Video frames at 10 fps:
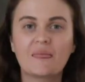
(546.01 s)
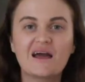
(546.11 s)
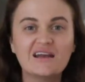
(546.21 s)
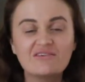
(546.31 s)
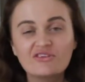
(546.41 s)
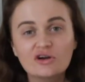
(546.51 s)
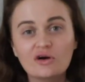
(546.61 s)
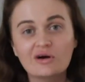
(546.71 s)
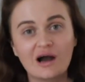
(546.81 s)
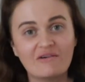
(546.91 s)
And if you're
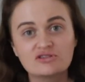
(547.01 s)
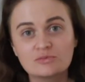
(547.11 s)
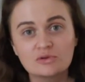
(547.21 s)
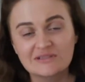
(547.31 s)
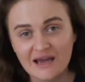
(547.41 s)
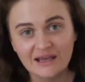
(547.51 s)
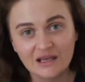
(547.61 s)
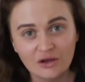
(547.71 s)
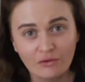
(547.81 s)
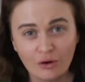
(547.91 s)
not comfortable
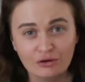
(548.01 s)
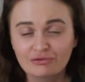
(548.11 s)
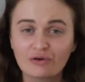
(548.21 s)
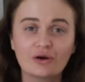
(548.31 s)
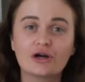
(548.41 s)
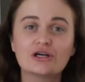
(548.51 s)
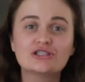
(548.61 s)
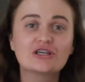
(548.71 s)
taking your own photos,